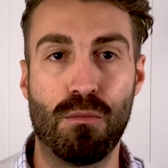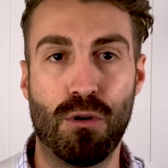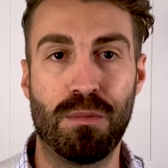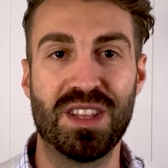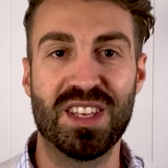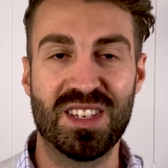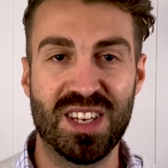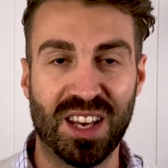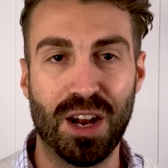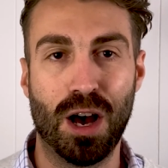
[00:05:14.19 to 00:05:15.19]
property in the
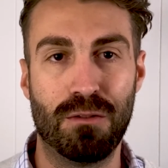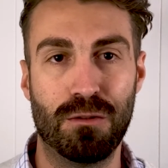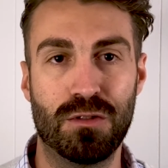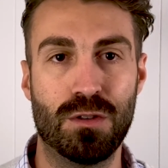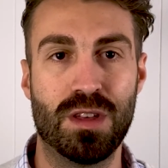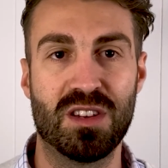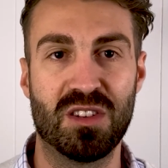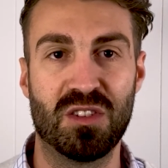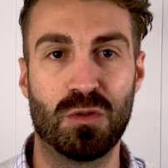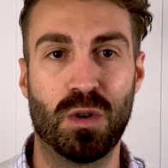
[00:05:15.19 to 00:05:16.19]
second half of
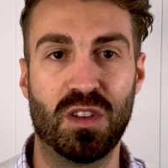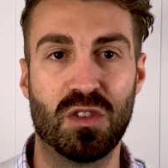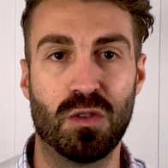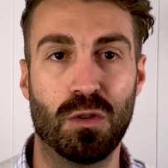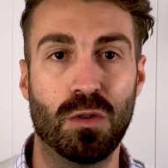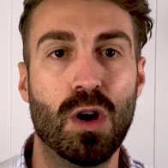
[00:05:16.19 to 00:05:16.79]
2022.